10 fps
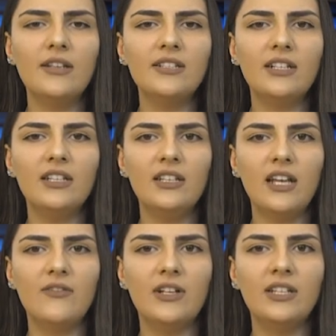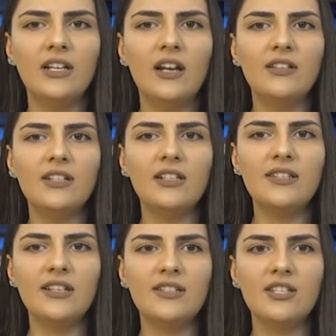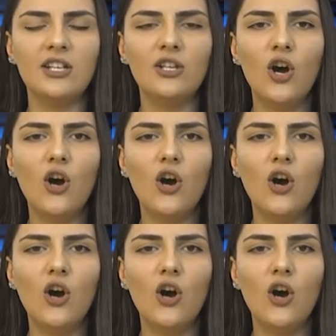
Article 11, and Article 16